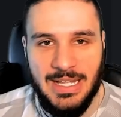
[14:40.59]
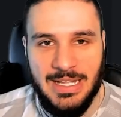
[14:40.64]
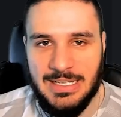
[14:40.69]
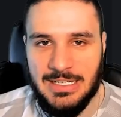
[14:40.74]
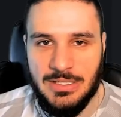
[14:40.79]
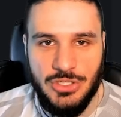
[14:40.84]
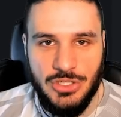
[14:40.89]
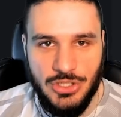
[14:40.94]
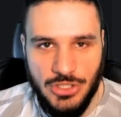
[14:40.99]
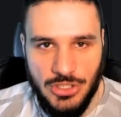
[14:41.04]

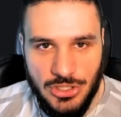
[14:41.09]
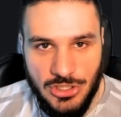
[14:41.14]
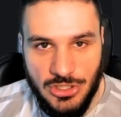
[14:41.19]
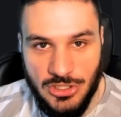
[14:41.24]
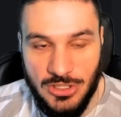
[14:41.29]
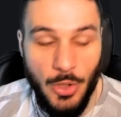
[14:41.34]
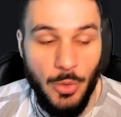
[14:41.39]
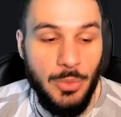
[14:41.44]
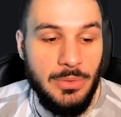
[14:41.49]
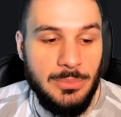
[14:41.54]
It's
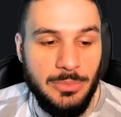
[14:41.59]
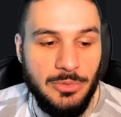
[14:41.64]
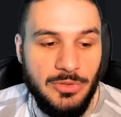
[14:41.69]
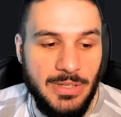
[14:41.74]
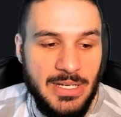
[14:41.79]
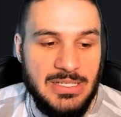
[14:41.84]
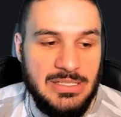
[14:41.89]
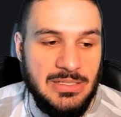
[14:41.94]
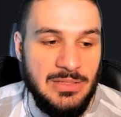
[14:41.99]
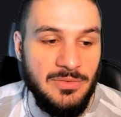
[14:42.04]
just so
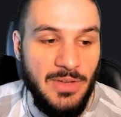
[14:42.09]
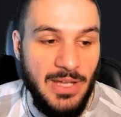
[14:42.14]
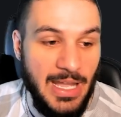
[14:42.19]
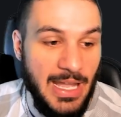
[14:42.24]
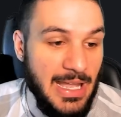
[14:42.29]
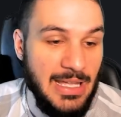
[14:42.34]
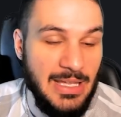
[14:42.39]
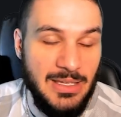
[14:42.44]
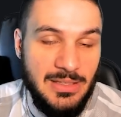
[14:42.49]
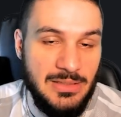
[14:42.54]
impressive.
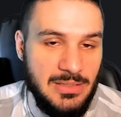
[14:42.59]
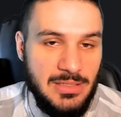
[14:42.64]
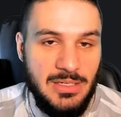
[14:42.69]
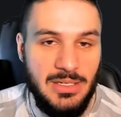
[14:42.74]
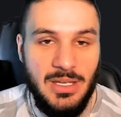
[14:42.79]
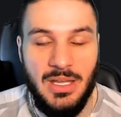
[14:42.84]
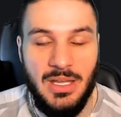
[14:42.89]
And